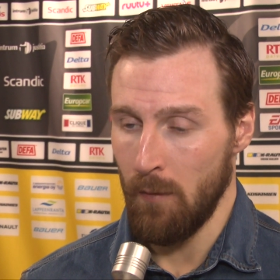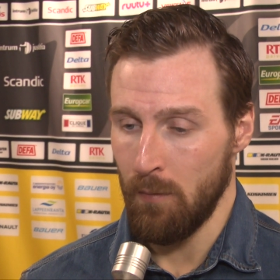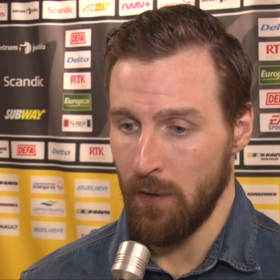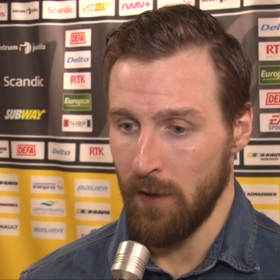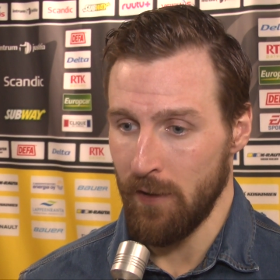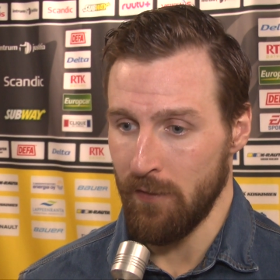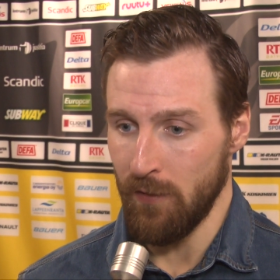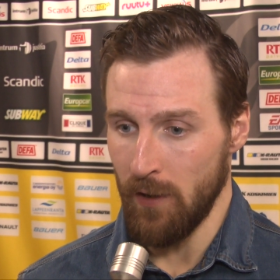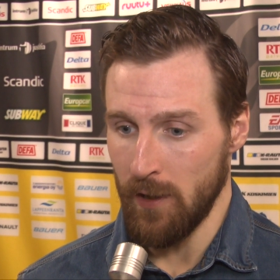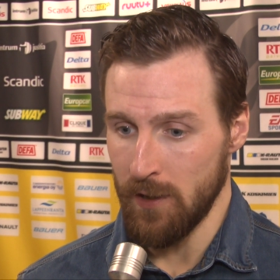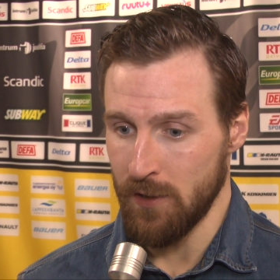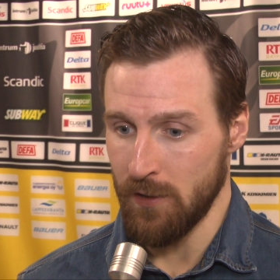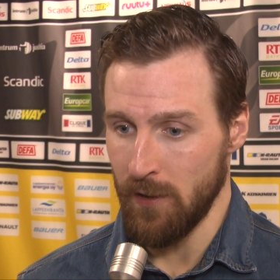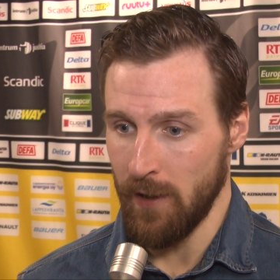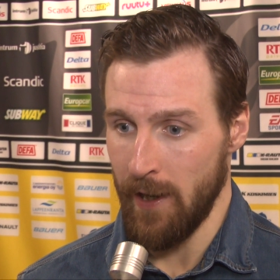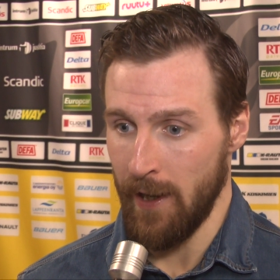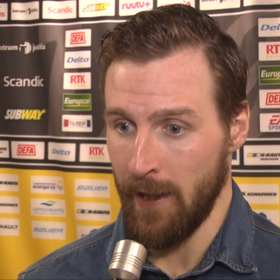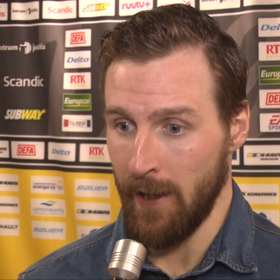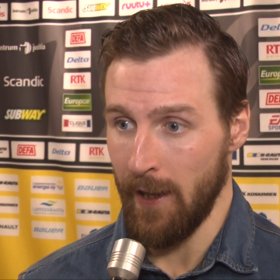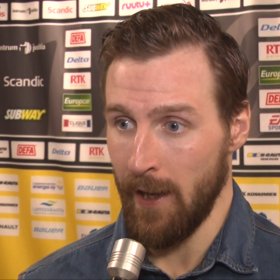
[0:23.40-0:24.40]
Pretty
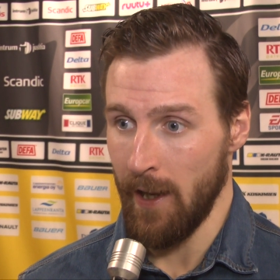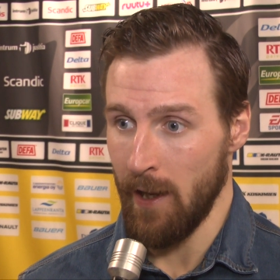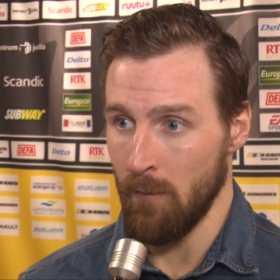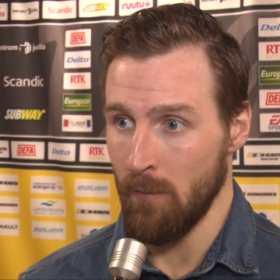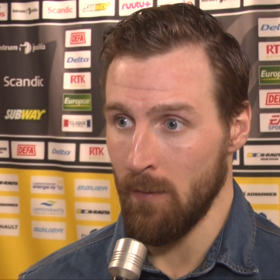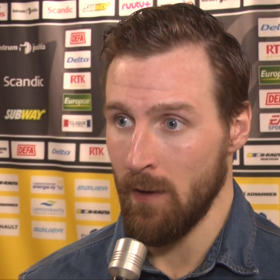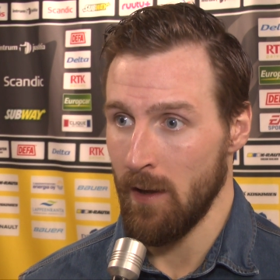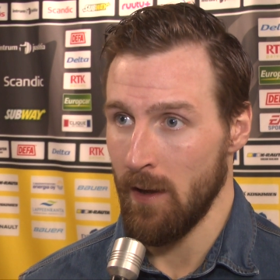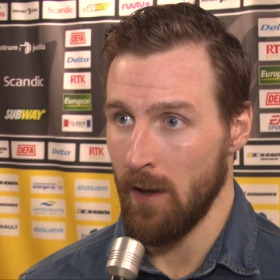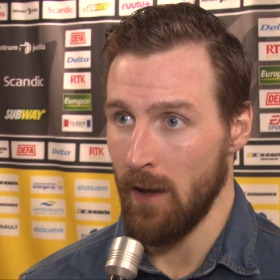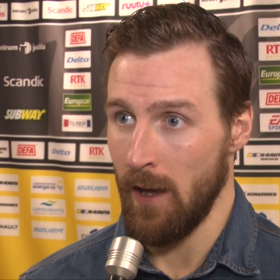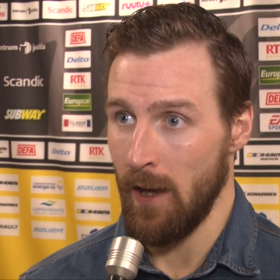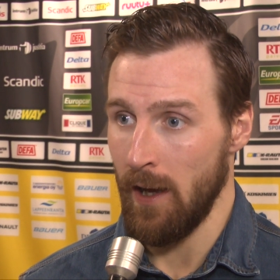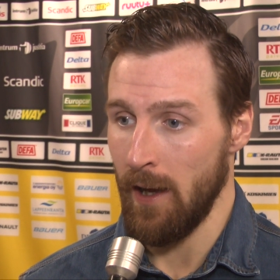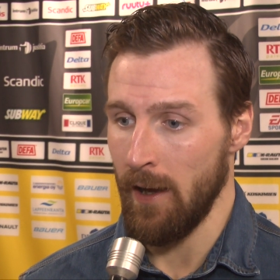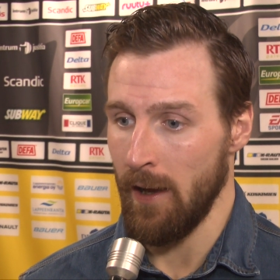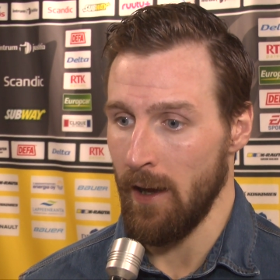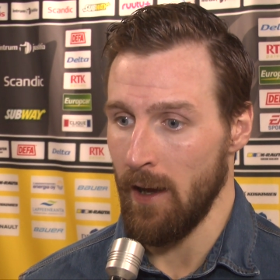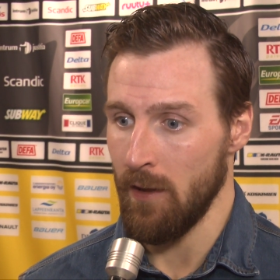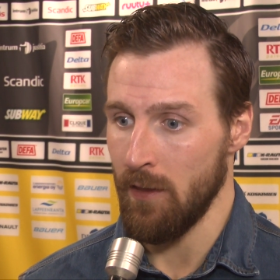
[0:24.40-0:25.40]
frustrating game.
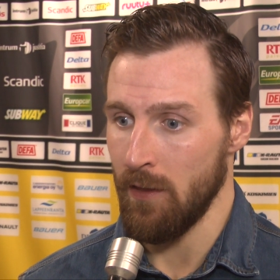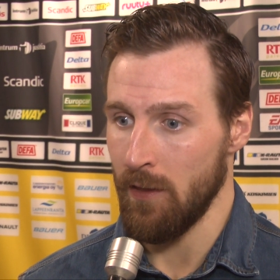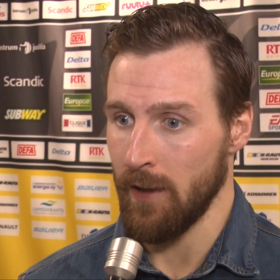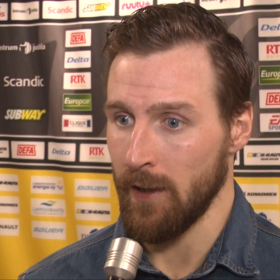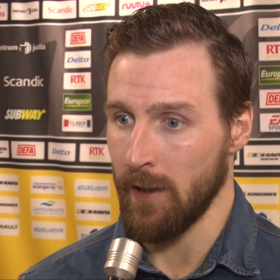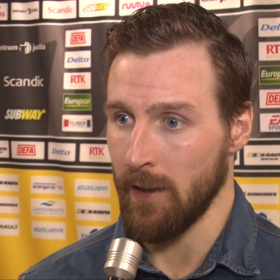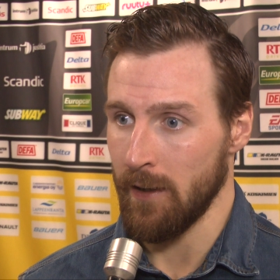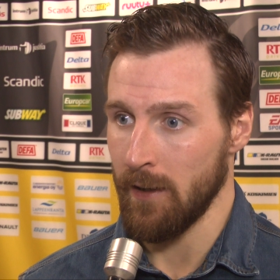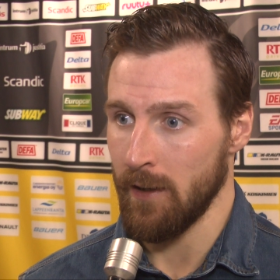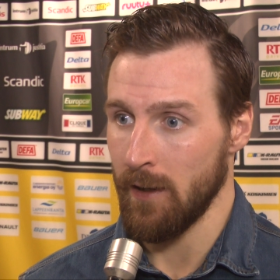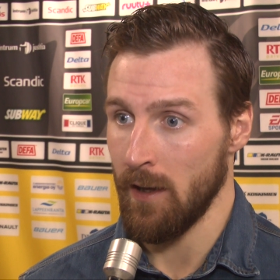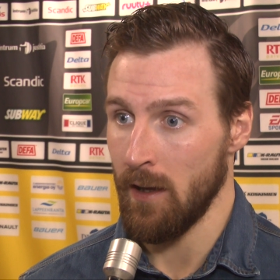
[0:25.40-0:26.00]
I think